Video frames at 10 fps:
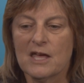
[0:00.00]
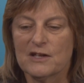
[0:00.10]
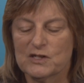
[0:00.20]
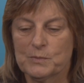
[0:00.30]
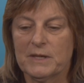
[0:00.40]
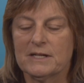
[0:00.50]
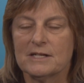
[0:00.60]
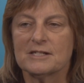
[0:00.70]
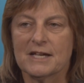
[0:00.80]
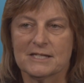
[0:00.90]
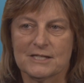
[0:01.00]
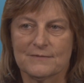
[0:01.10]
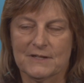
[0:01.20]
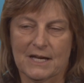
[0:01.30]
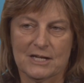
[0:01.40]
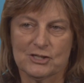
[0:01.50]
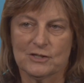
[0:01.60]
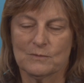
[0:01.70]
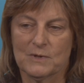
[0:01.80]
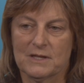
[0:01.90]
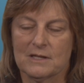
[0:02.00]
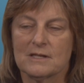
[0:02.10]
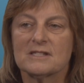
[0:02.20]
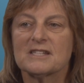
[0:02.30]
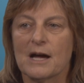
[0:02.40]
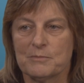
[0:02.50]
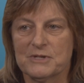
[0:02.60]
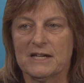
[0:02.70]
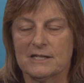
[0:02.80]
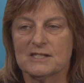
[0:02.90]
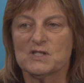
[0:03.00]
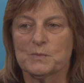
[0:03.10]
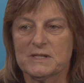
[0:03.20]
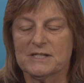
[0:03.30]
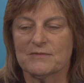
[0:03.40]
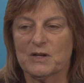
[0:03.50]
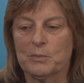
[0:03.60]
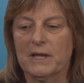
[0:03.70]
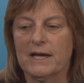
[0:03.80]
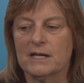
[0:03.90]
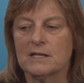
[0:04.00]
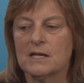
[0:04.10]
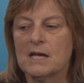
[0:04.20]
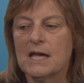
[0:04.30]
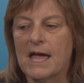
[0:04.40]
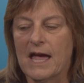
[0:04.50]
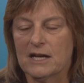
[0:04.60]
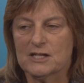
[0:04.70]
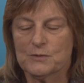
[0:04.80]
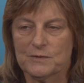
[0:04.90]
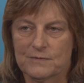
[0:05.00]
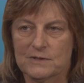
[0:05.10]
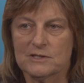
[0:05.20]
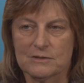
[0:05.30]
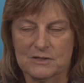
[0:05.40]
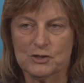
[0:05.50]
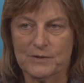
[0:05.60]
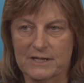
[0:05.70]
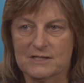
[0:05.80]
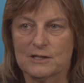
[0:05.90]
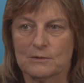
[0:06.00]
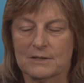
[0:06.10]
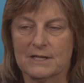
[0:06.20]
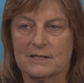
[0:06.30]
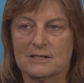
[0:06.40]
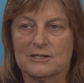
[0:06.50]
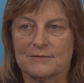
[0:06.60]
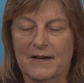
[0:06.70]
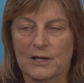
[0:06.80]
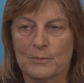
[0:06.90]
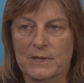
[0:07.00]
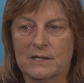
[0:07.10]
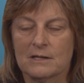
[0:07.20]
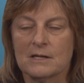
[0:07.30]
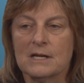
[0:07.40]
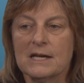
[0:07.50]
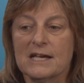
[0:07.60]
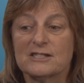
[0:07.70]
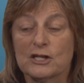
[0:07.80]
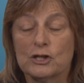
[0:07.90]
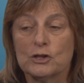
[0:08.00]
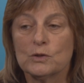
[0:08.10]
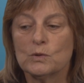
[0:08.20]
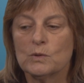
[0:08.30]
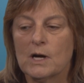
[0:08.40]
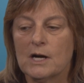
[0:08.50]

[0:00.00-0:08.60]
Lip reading: There's been an intensification within this updated specific plan, and it's referred to as transit-oriented development. It's a new